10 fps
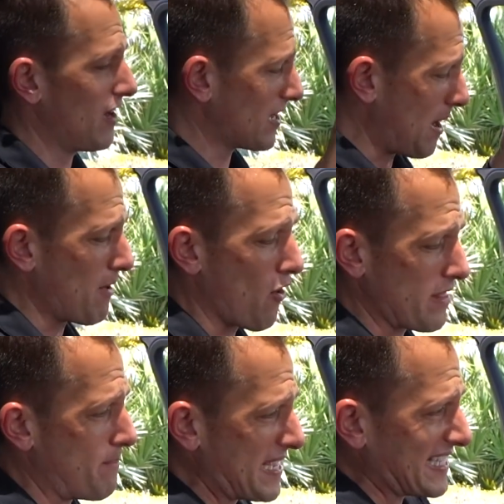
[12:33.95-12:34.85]
Coming over
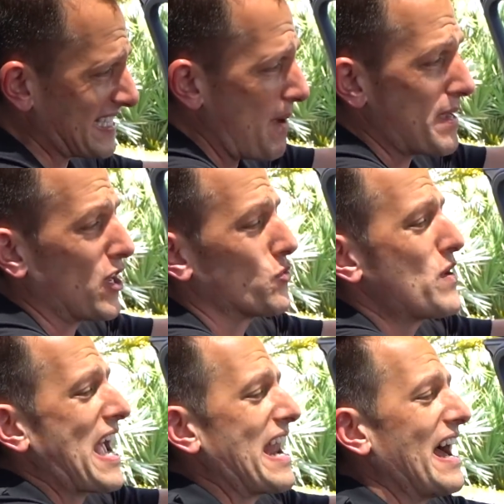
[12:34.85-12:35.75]
the business end because
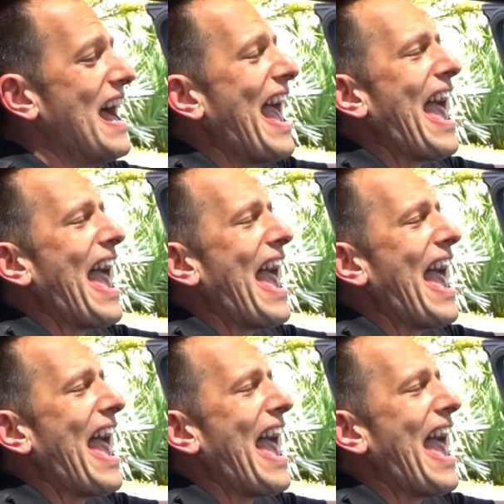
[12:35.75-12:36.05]
we got a